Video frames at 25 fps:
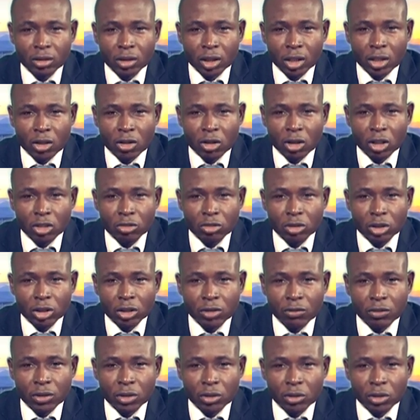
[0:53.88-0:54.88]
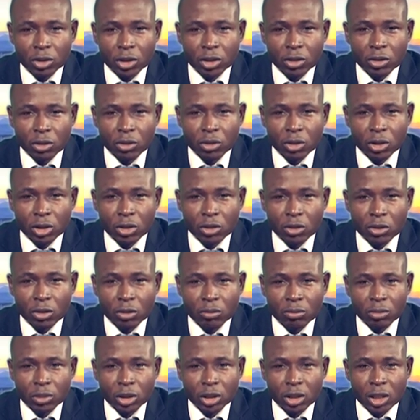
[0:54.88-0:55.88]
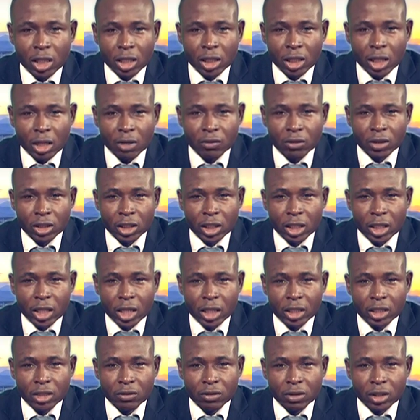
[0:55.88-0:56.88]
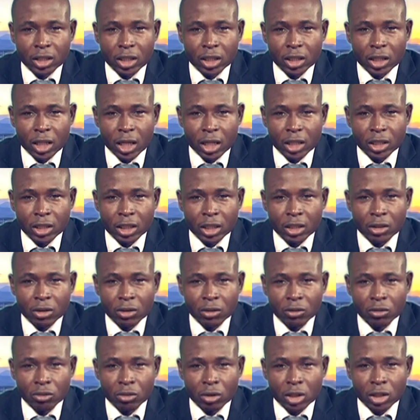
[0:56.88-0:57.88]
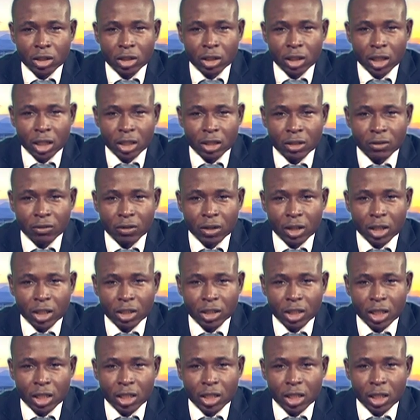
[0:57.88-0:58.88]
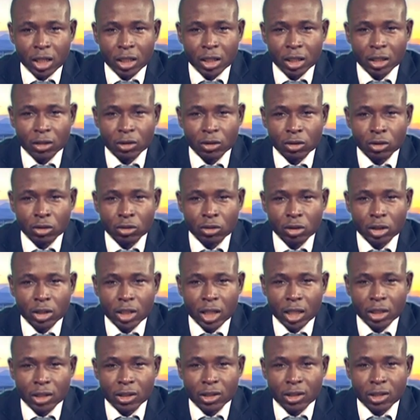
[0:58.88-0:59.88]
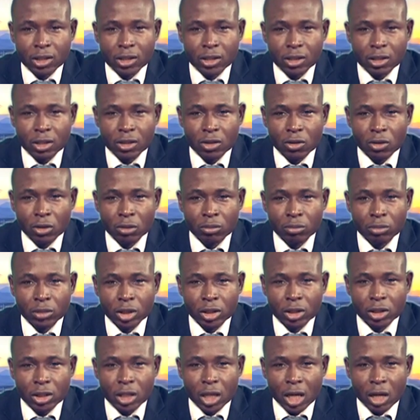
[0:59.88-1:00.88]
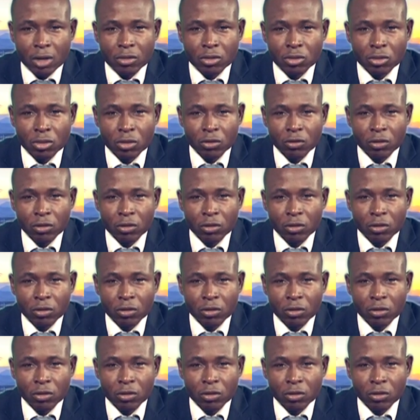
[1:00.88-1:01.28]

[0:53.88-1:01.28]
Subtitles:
A cursory review into these companies that have declared dividend at the end of 2013 financial year end showed that 60 companies have so